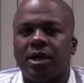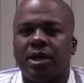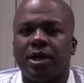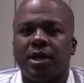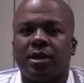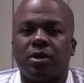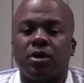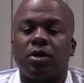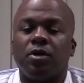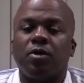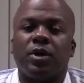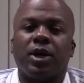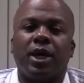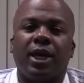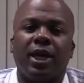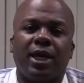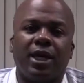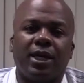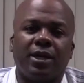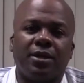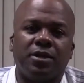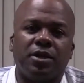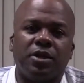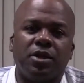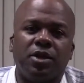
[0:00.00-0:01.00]
uh,
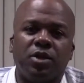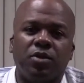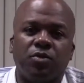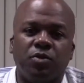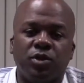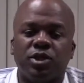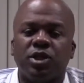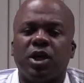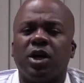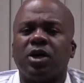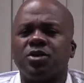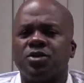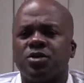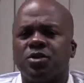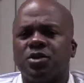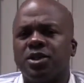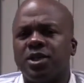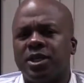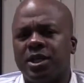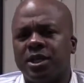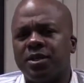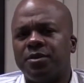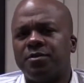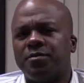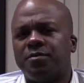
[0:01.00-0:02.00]
cocaine, which also
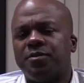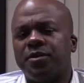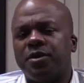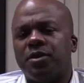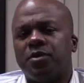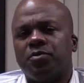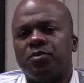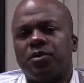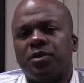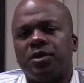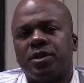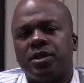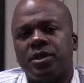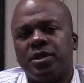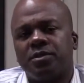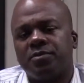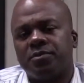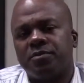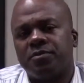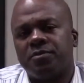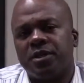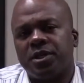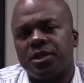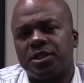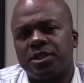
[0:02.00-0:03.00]
could interfere with
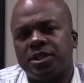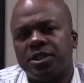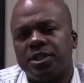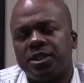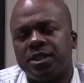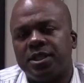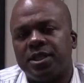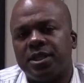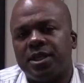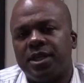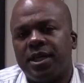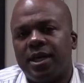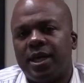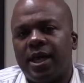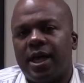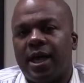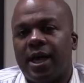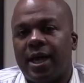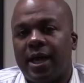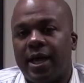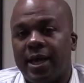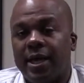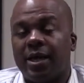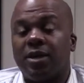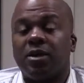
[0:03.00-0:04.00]
liver function
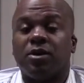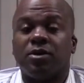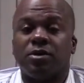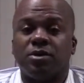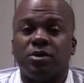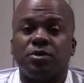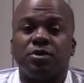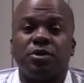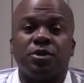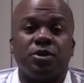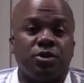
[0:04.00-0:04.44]
and also